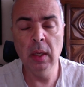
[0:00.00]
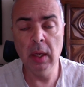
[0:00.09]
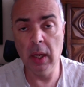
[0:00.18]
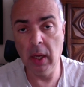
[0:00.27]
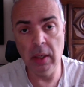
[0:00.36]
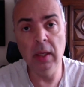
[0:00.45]

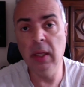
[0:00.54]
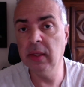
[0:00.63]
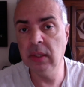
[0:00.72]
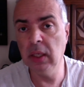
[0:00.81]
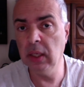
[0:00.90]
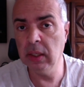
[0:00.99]
and
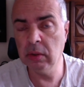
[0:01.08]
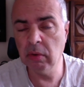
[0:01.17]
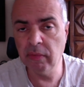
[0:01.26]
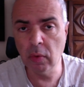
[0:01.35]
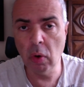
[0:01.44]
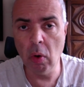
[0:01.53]
it is,
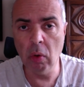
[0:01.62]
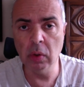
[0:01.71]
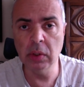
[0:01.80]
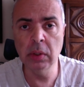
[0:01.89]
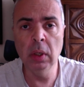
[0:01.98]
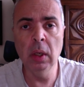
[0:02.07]
of
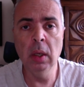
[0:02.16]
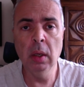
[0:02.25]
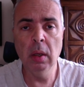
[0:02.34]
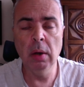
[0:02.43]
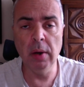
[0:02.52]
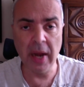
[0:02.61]
course,
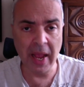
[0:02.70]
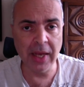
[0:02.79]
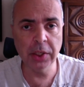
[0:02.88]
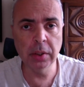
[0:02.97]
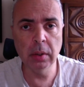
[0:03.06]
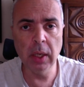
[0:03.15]
a
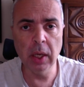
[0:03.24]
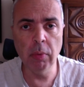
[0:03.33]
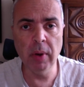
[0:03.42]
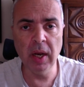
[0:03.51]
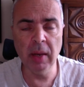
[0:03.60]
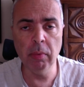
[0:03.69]
Nash
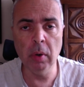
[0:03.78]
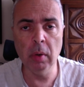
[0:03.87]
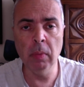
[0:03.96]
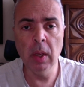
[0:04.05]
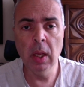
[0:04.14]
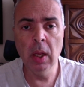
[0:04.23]

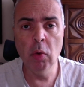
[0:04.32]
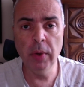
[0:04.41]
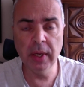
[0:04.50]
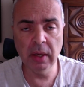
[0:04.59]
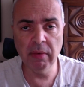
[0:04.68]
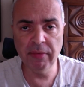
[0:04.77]
equilibrium. We
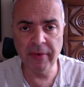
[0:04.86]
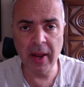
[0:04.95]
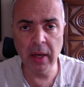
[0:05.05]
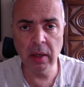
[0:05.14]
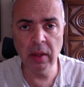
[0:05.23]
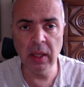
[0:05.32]
can
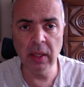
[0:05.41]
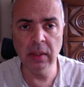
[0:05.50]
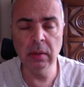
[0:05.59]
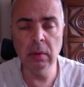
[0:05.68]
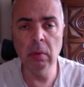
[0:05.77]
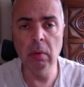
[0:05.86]
find
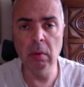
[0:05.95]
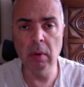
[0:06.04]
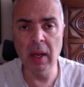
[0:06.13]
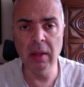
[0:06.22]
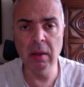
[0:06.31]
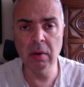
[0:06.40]
this
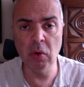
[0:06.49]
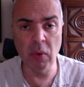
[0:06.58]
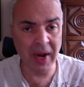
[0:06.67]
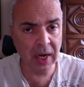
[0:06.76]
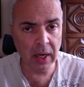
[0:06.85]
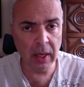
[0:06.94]
rather
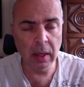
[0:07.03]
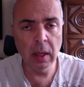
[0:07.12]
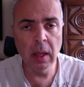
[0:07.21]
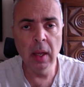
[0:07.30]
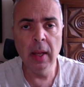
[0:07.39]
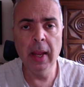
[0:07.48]
quickly,
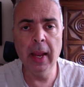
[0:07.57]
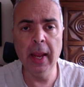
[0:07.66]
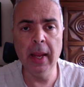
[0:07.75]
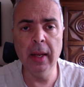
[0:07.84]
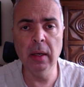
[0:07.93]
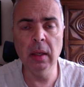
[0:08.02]

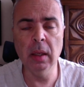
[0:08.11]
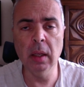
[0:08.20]
and